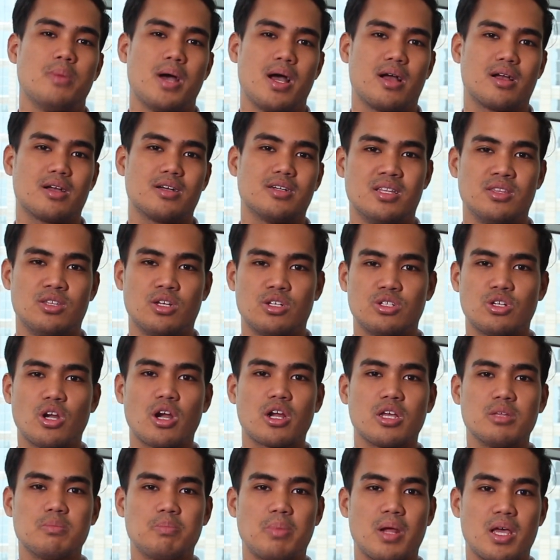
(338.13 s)
Bank. The
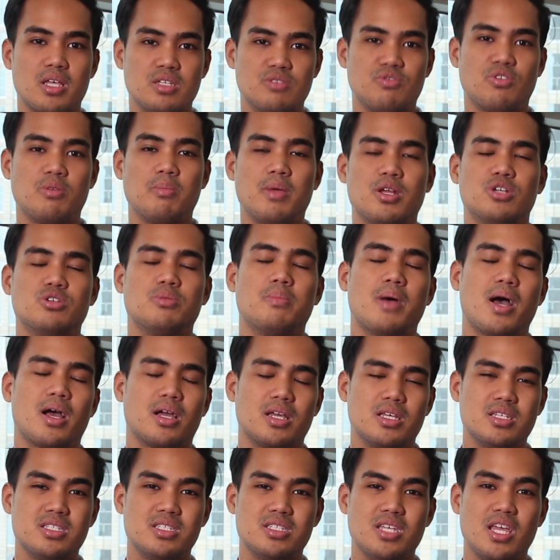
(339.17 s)
target price for Metro Bank
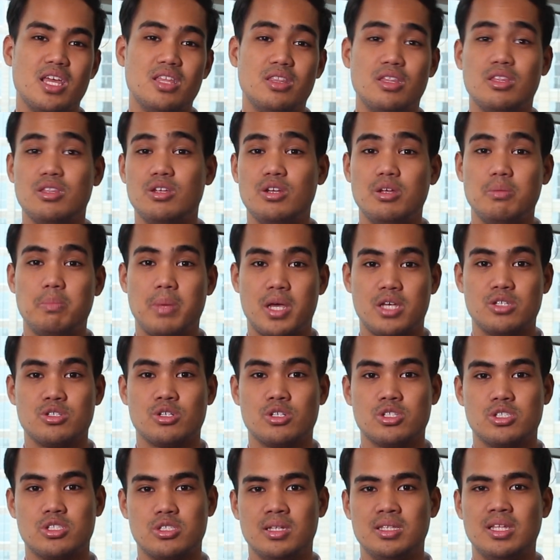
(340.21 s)
is 83 pesos.